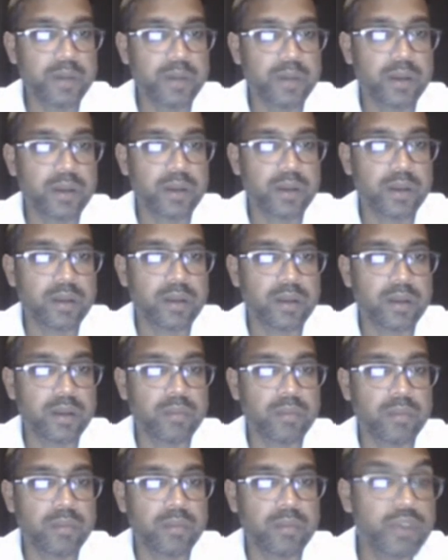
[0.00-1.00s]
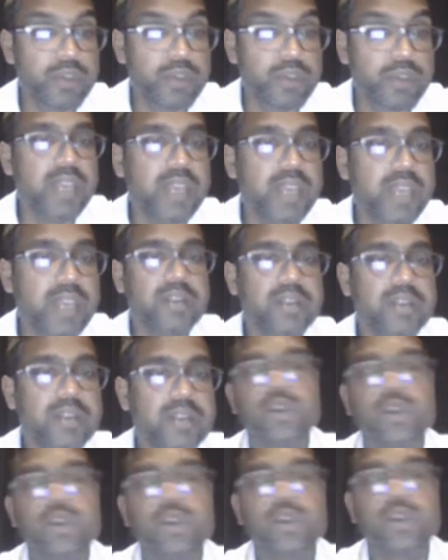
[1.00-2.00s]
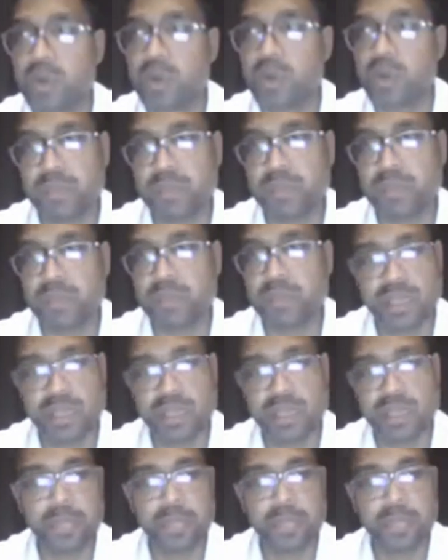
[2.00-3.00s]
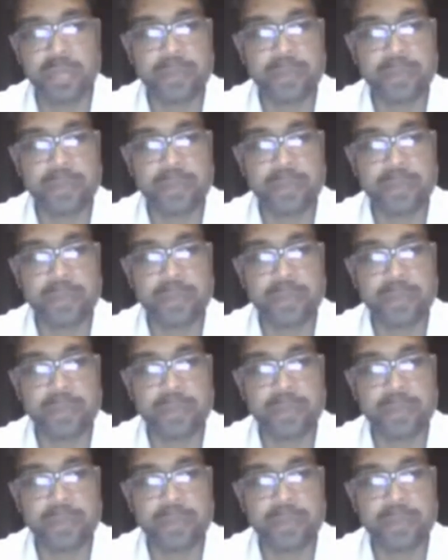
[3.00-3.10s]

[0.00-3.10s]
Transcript: modification to the report, basically,